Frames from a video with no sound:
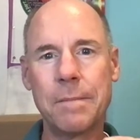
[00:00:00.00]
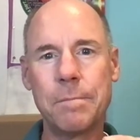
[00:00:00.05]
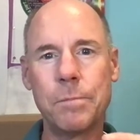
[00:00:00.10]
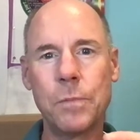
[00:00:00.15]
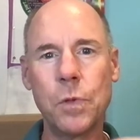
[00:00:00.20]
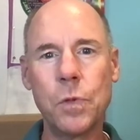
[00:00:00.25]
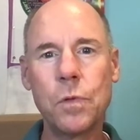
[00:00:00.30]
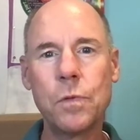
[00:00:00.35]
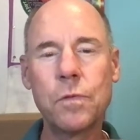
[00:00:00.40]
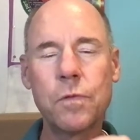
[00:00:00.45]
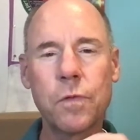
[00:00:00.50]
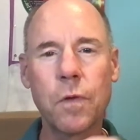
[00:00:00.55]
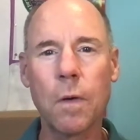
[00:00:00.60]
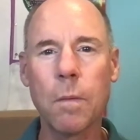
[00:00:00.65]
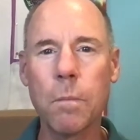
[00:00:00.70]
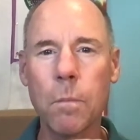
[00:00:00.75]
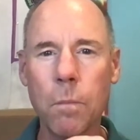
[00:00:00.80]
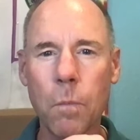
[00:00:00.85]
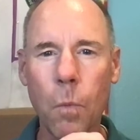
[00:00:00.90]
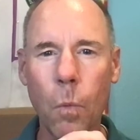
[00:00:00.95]
move
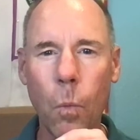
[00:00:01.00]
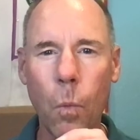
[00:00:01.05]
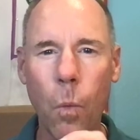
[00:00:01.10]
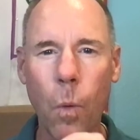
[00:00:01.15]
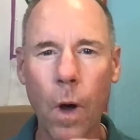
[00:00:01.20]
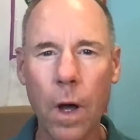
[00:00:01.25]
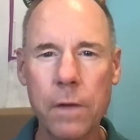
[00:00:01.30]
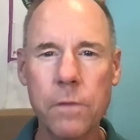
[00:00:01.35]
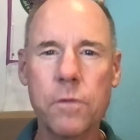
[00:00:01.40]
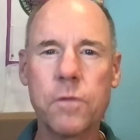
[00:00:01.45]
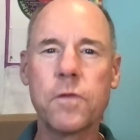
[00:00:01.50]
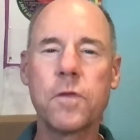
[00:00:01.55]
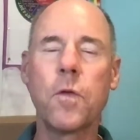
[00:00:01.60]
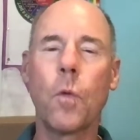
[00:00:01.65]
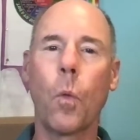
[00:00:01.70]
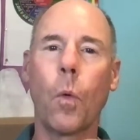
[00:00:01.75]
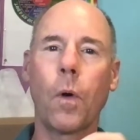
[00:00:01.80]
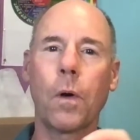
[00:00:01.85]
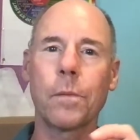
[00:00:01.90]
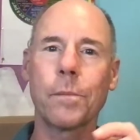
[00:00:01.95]
from one
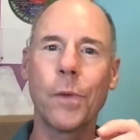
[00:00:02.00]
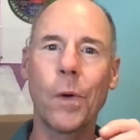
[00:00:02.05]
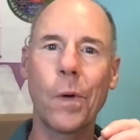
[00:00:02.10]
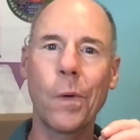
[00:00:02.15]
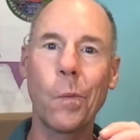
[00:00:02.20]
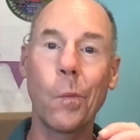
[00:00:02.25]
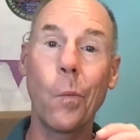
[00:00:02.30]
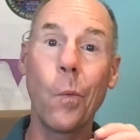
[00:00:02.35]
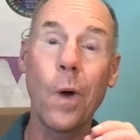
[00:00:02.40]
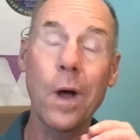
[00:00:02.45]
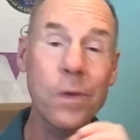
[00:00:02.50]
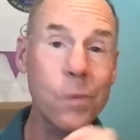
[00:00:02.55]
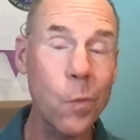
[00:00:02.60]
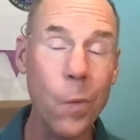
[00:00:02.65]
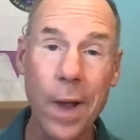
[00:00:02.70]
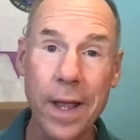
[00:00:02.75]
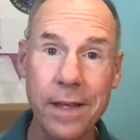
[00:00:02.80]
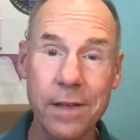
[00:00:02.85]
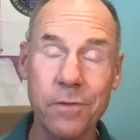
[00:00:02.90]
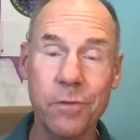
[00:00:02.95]
form or one
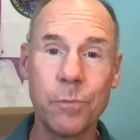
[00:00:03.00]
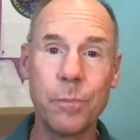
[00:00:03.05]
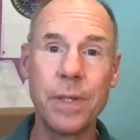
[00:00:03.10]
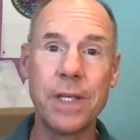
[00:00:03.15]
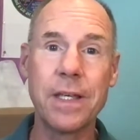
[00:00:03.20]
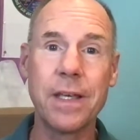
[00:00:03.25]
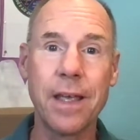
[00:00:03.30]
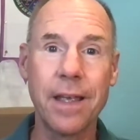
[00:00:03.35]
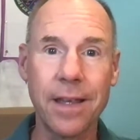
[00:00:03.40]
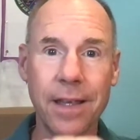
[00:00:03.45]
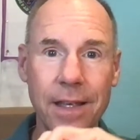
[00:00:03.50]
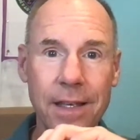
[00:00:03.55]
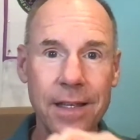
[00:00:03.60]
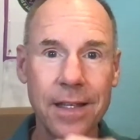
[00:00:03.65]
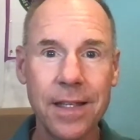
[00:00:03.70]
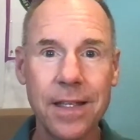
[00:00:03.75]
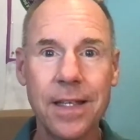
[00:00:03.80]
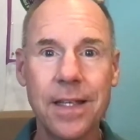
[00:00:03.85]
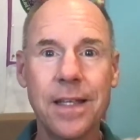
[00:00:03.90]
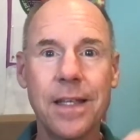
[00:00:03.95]
way of being
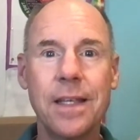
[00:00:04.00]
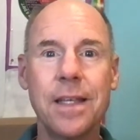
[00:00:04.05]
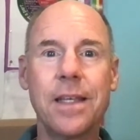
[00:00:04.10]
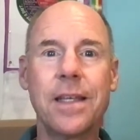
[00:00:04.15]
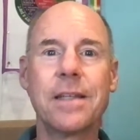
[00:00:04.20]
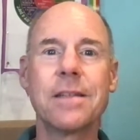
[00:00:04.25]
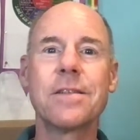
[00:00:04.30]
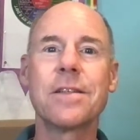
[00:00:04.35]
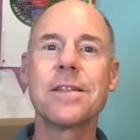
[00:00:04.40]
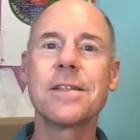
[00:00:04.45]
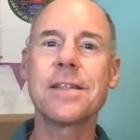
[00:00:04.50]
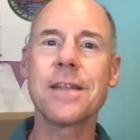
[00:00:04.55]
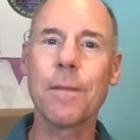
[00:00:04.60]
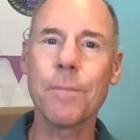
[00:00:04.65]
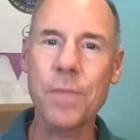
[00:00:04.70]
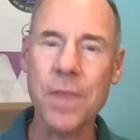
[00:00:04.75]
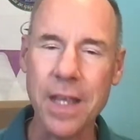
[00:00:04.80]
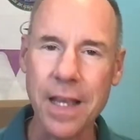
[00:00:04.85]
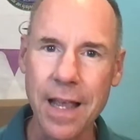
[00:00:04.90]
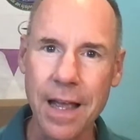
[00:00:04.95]
into
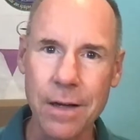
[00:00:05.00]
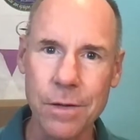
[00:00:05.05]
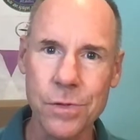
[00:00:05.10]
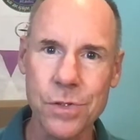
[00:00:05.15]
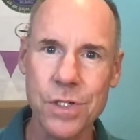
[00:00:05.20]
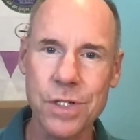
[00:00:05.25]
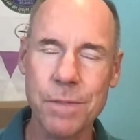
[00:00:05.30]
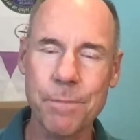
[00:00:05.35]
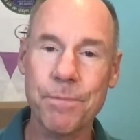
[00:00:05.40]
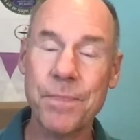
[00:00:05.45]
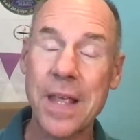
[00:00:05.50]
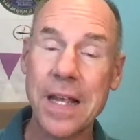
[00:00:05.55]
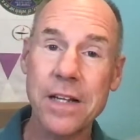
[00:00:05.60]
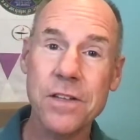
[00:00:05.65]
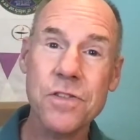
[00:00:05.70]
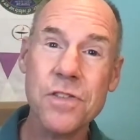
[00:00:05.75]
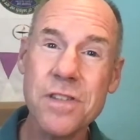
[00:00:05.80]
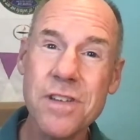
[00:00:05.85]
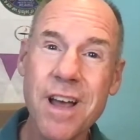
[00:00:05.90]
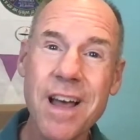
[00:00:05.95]
something else. And
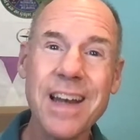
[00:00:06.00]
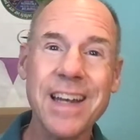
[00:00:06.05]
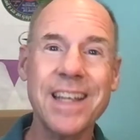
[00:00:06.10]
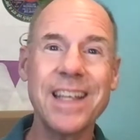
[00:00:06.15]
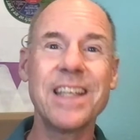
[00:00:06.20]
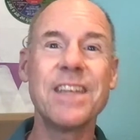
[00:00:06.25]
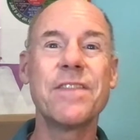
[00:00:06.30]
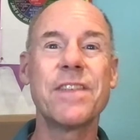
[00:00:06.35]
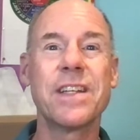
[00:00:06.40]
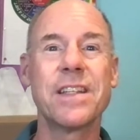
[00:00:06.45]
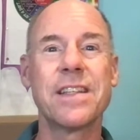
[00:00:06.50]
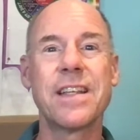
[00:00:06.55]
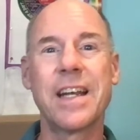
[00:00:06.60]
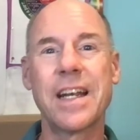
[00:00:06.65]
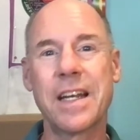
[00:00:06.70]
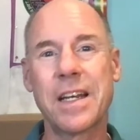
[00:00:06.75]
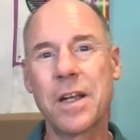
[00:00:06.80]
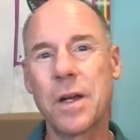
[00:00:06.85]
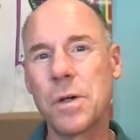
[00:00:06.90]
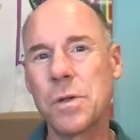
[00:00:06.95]
it's not even that
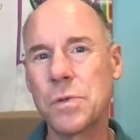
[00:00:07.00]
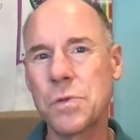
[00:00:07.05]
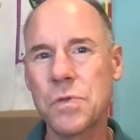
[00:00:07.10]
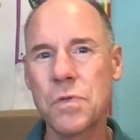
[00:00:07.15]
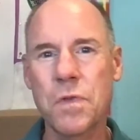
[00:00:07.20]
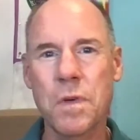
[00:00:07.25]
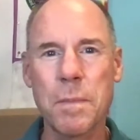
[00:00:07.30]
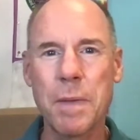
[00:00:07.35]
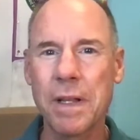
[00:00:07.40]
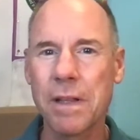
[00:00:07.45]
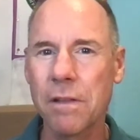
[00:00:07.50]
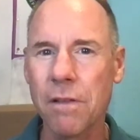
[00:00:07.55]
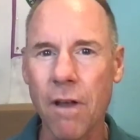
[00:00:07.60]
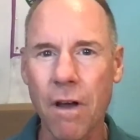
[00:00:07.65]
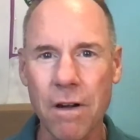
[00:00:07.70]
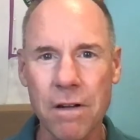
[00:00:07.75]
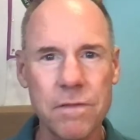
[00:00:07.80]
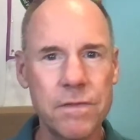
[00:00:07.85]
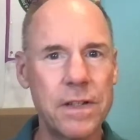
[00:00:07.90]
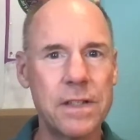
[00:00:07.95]
it goes from a
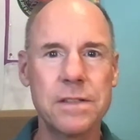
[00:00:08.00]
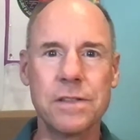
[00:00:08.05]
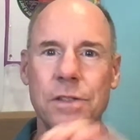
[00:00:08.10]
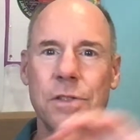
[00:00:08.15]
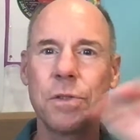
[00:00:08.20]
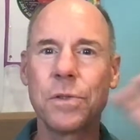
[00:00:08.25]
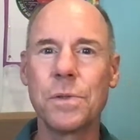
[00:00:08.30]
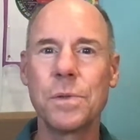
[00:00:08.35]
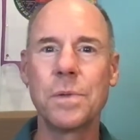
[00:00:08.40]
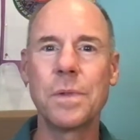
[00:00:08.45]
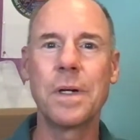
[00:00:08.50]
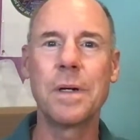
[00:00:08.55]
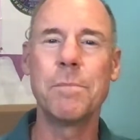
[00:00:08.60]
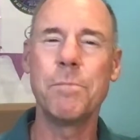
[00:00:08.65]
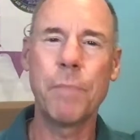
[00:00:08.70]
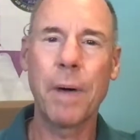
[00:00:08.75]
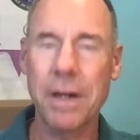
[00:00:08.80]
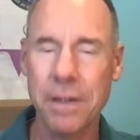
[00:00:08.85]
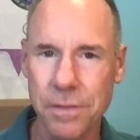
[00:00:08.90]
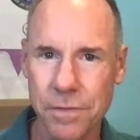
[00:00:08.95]
larva to a
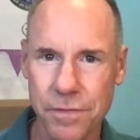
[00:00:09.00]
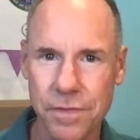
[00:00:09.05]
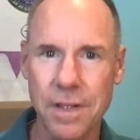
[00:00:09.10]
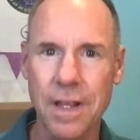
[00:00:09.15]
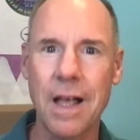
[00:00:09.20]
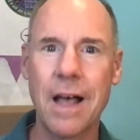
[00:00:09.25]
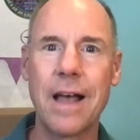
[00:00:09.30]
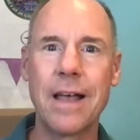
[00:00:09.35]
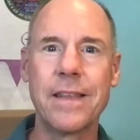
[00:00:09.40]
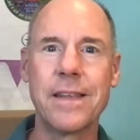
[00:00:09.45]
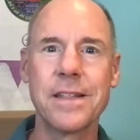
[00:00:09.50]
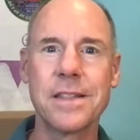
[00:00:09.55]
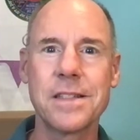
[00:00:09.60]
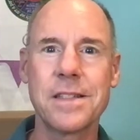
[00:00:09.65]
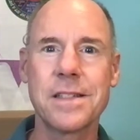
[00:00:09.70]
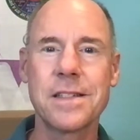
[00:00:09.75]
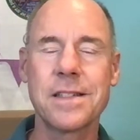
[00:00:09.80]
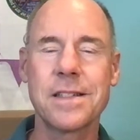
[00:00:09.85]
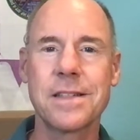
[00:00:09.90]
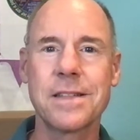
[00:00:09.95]
butterfly
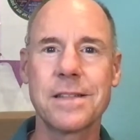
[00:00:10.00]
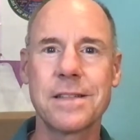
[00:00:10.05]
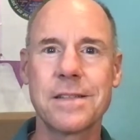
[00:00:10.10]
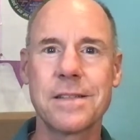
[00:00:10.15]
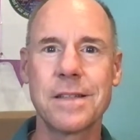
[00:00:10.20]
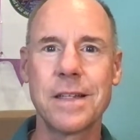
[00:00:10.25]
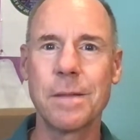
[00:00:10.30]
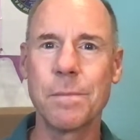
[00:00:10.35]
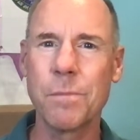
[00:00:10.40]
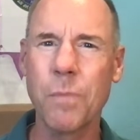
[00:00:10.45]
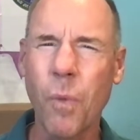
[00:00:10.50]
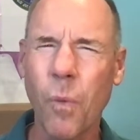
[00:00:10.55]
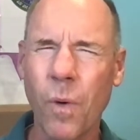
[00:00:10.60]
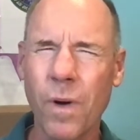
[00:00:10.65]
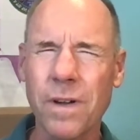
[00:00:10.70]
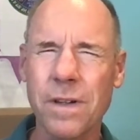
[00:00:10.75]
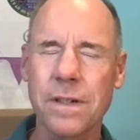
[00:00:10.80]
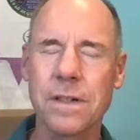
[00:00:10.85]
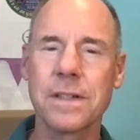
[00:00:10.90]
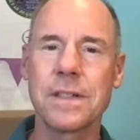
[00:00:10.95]
that's
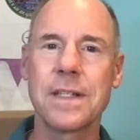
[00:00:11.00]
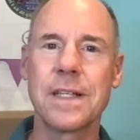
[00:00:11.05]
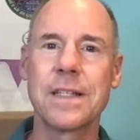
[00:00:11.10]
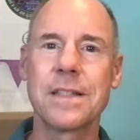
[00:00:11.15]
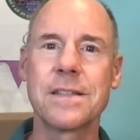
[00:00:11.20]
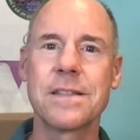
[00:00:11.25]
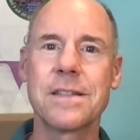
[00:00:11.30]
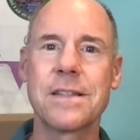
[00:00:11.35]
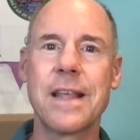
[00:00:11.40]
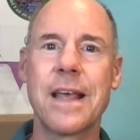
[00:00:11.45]
important. It's